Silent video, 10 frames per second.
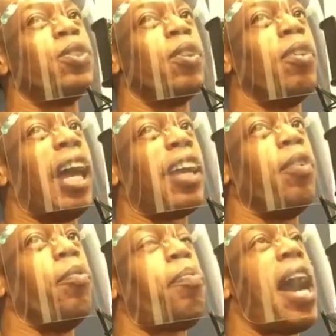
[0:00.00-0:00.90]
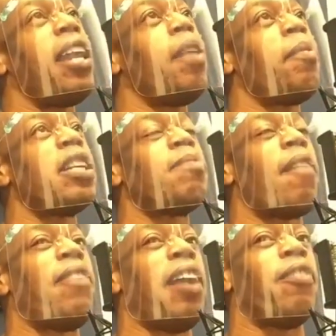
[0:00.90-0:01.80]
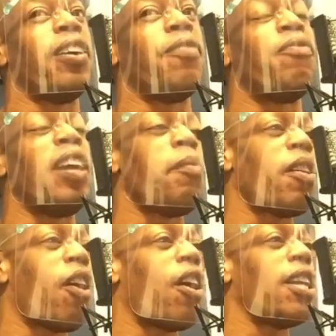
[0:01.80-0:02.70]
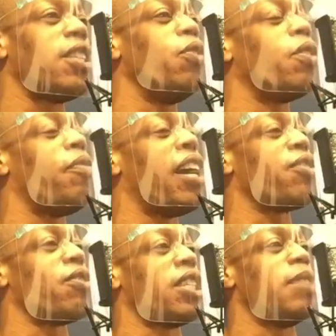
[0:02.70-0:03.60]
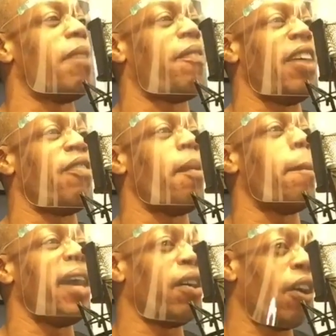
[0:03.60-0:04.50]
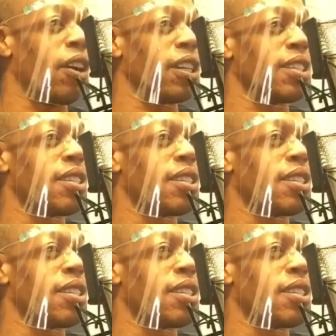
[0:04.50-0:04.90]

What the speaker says: So like Patti LaBelle is my favorite female artist. Luther Vandross is my favorite male artist.